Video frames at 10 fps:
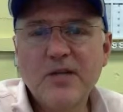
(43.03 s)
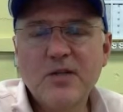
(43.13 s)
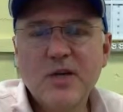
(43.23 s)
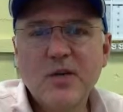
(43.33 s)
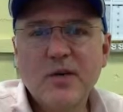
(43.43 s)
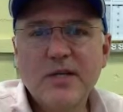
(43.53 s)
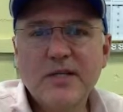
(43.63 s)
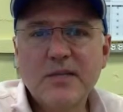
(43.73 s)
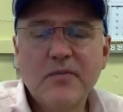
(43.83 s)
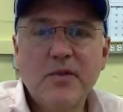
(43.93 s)
So
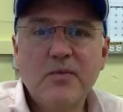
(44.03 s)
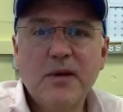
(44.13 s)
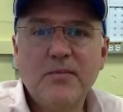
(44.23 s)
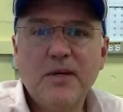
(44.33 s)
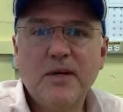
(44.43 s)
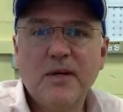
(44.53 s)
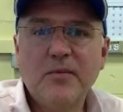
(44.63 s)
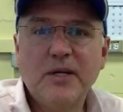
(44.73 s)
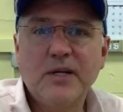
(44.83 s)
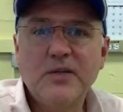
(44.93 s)
some of you may be here
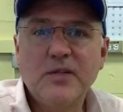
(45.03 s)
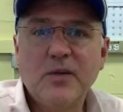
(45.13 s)
because